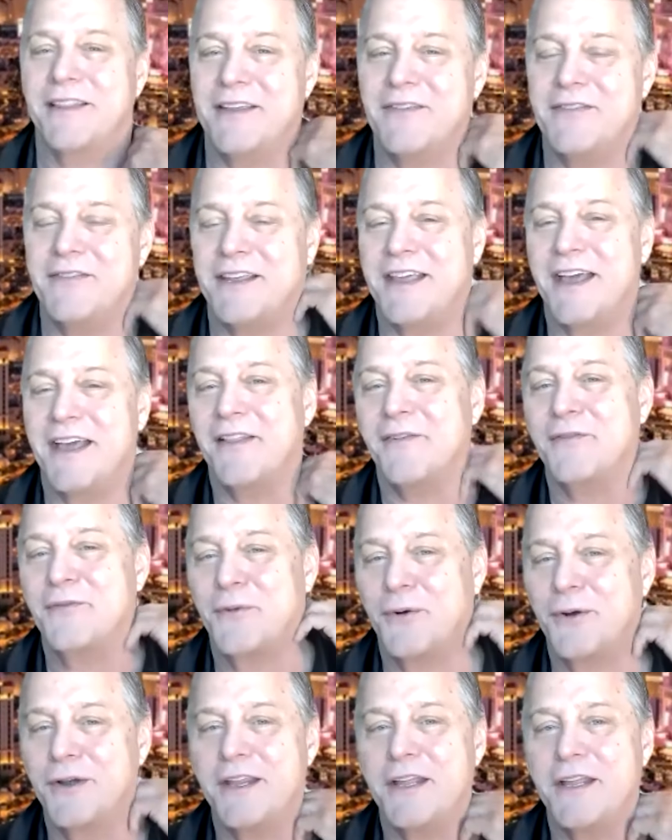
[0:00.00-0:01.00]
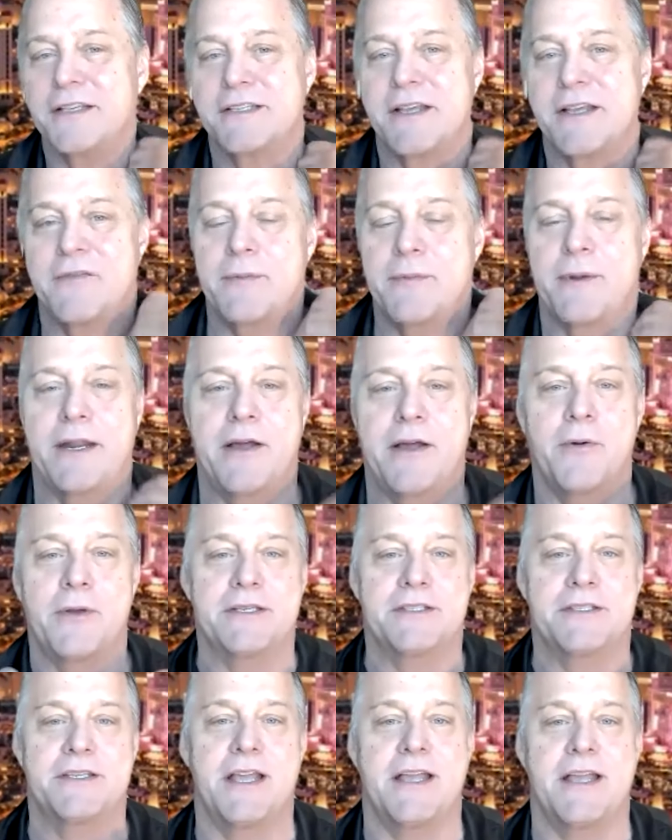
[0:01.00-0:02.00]
leaving California is everybody
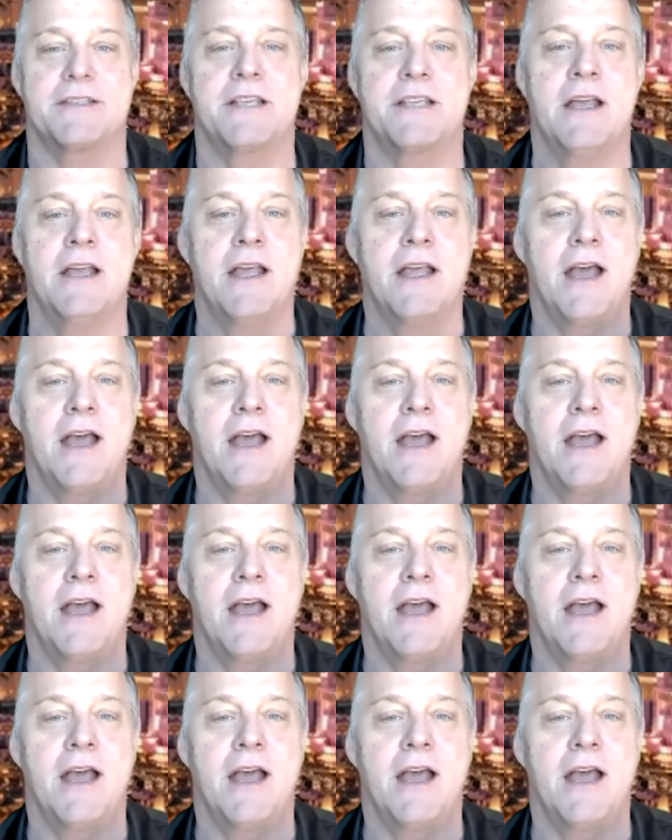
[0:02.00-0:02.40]
always says,